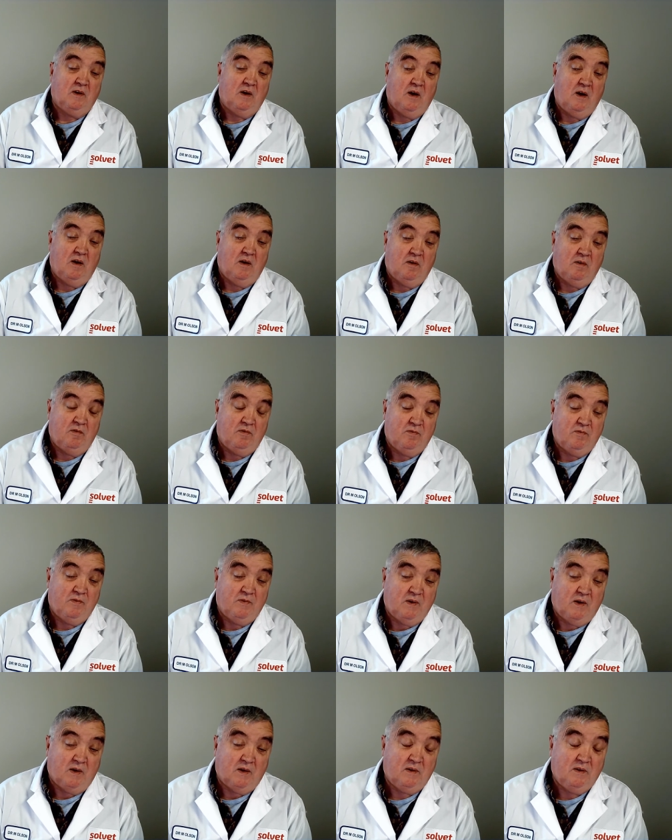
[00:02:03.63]
of
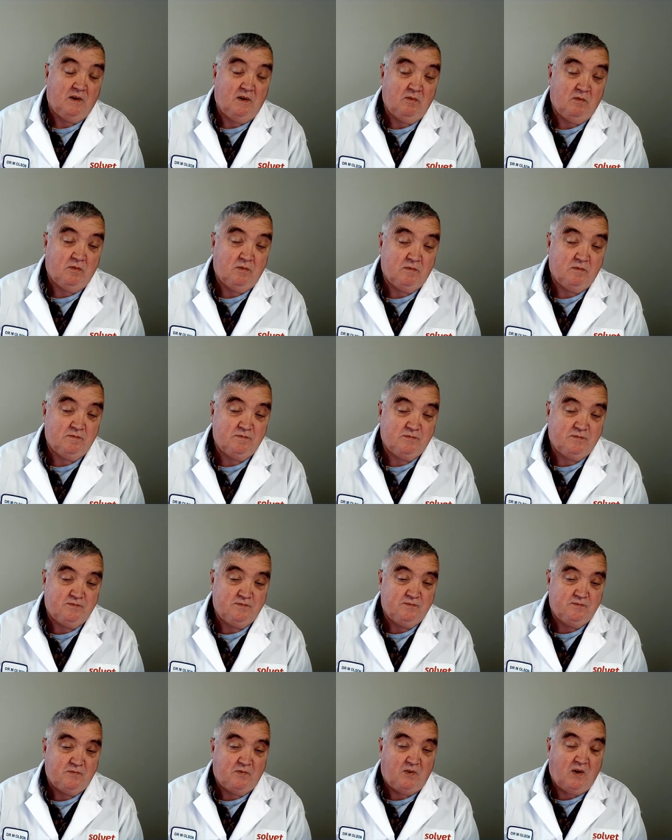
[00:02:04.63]
uh,
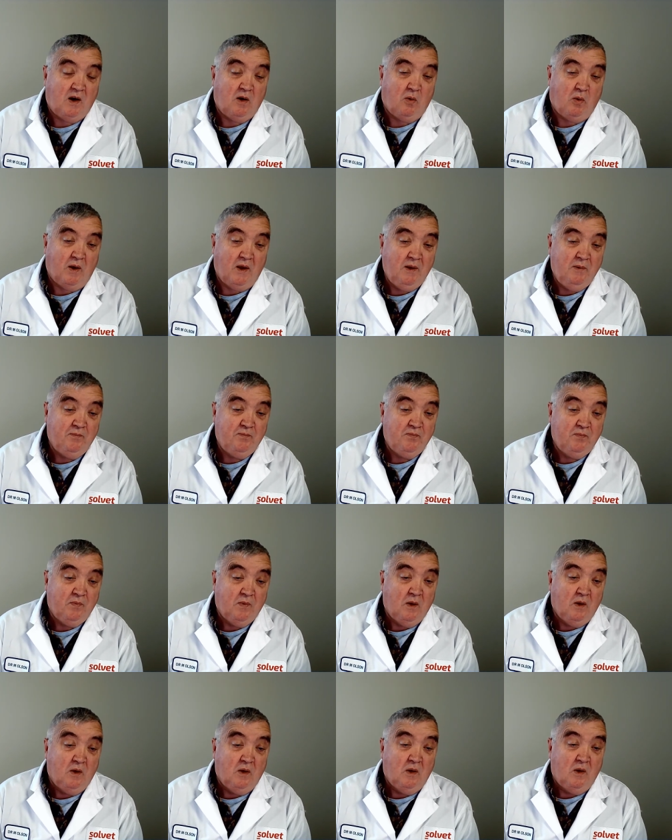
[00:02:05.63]
farrowing
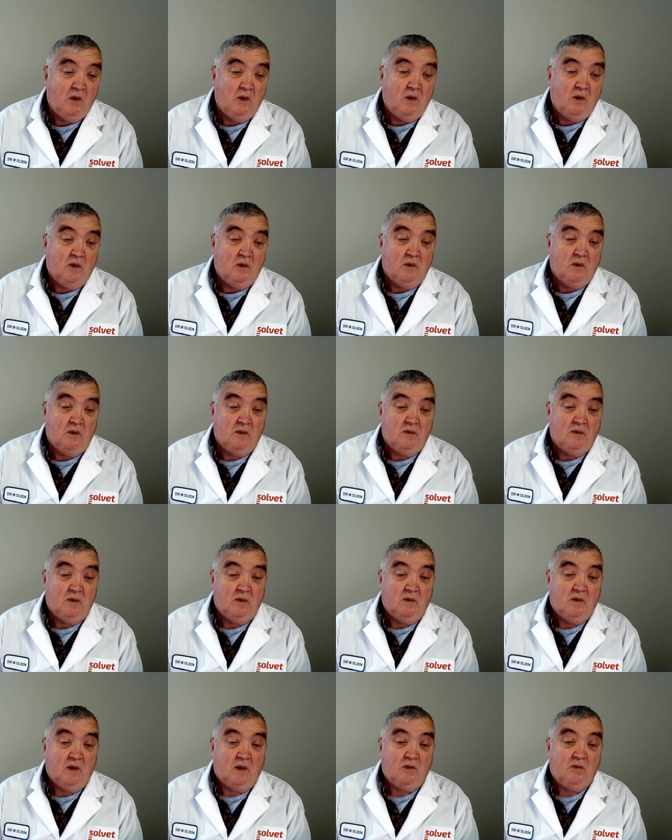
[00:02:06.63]

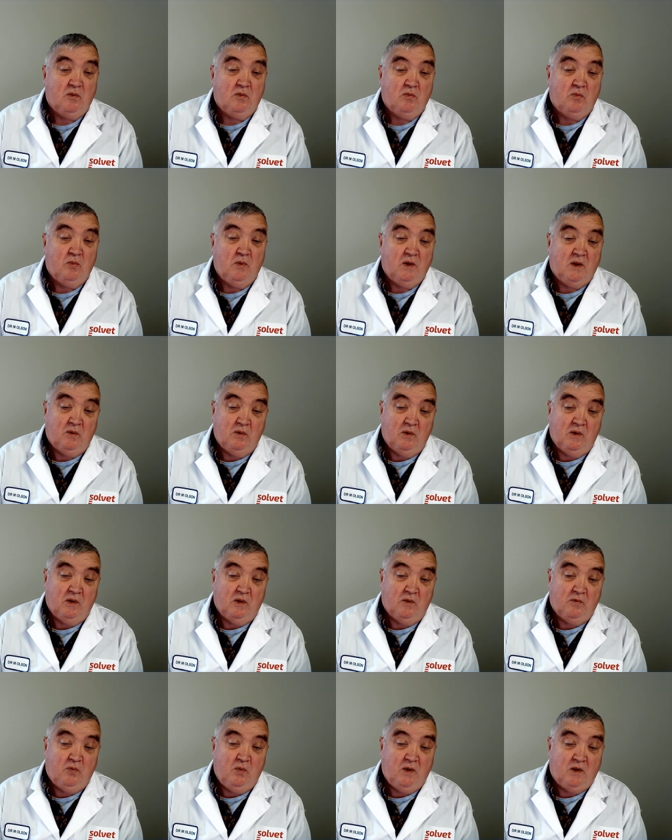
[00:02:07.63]
that we can
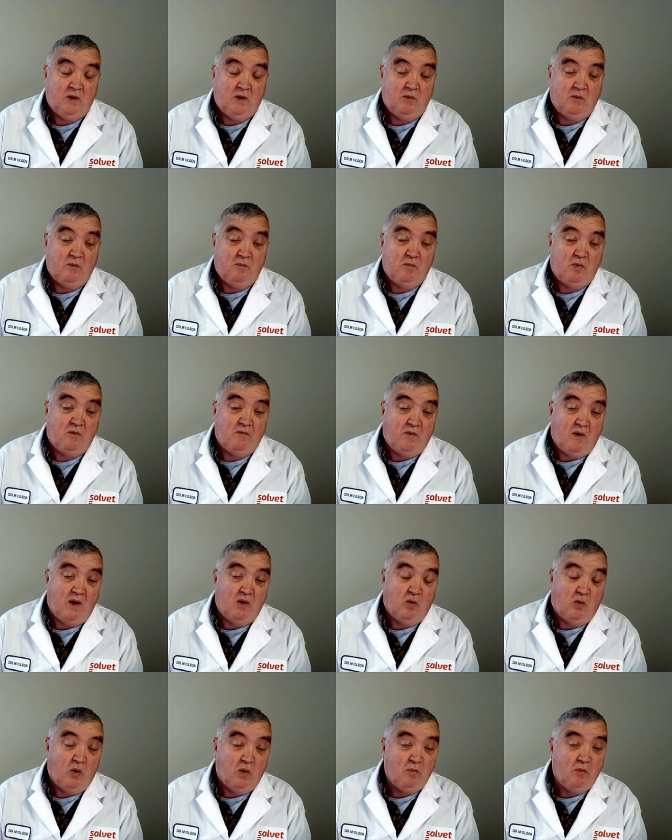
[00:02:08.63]
if we can
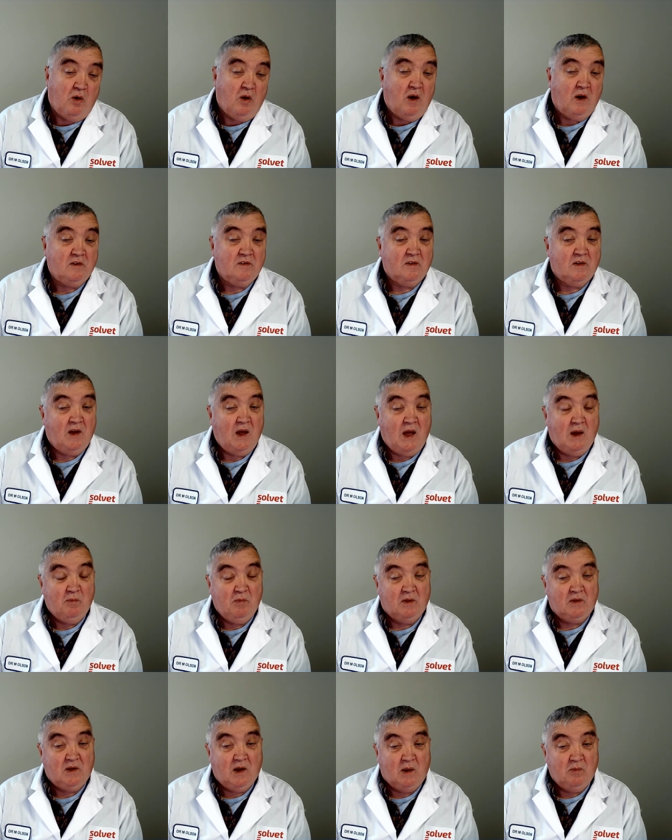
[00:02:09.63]
provide oral meloxicam
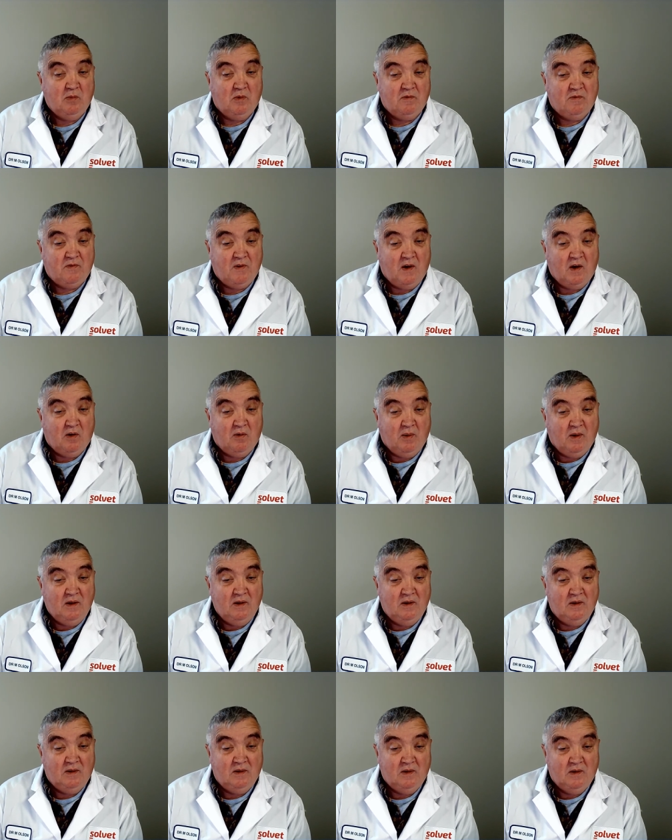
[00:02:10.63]
at time of
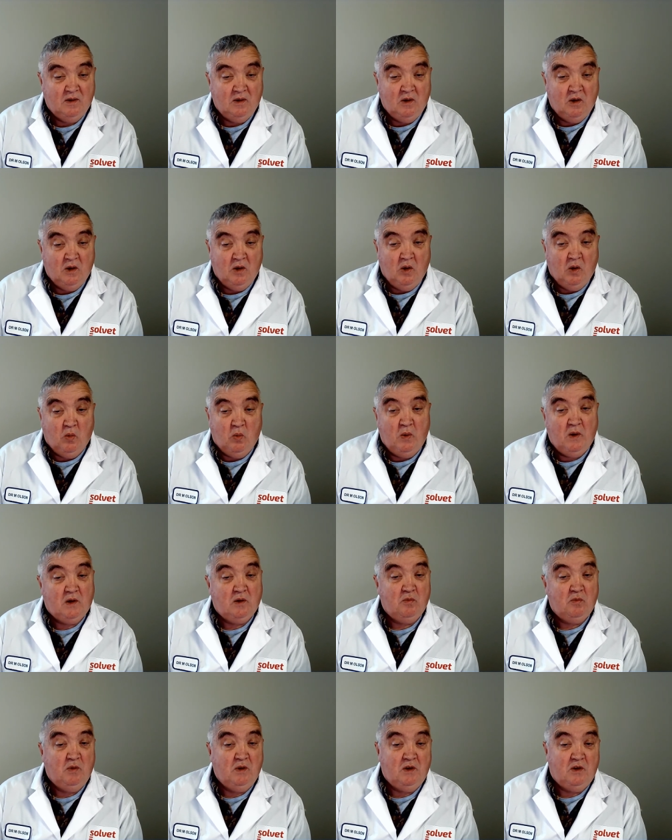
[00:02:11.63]
farrowing we
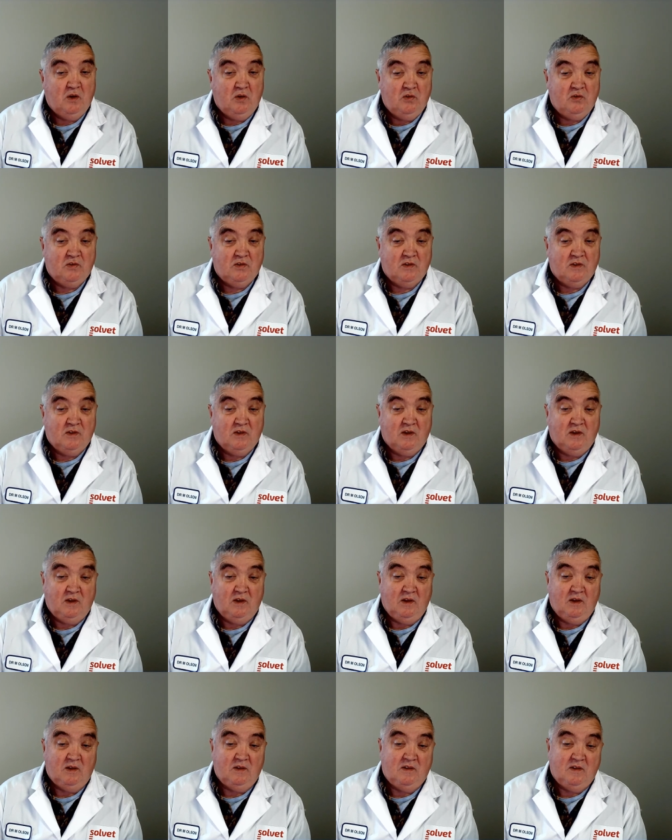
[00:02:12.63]
can reduce
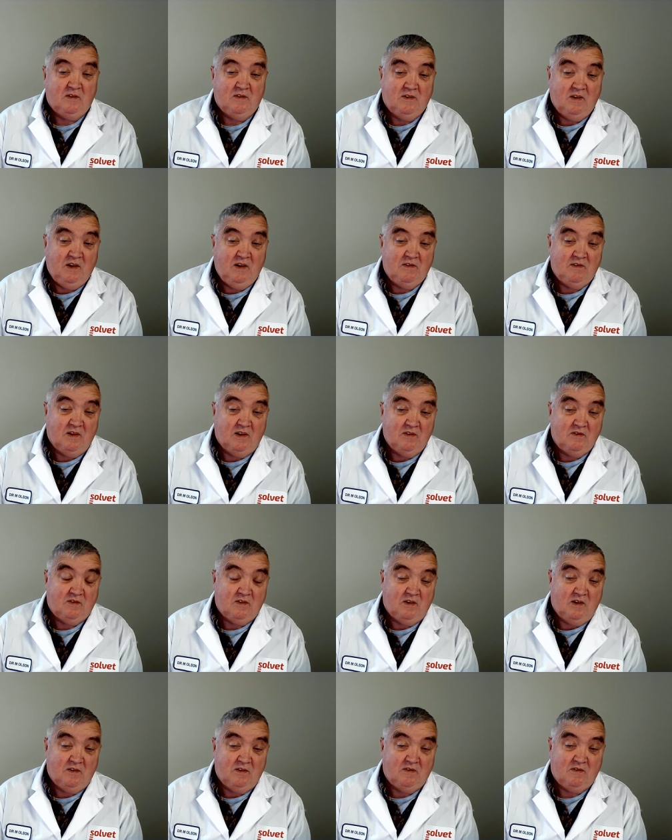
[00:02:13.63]
the disease
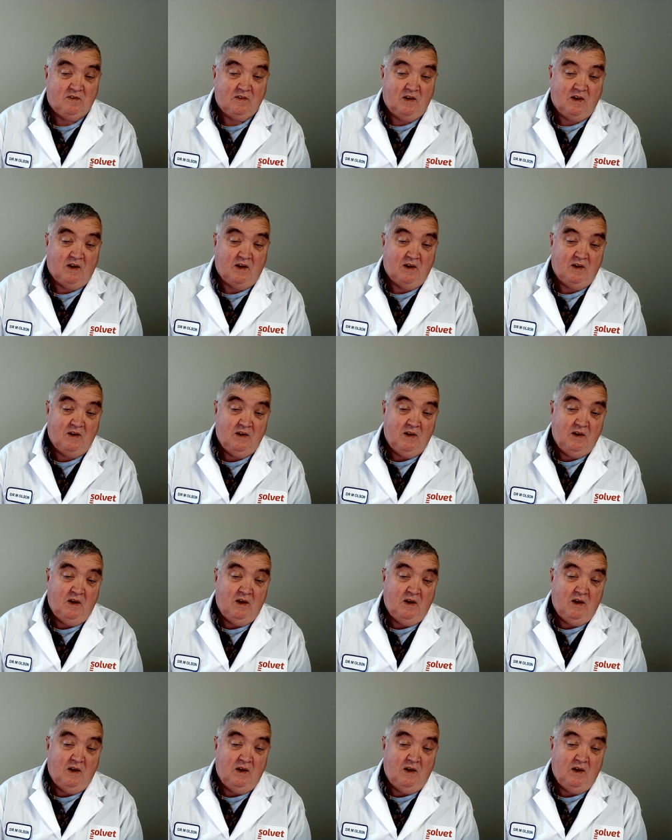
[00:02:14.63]
incidence uh,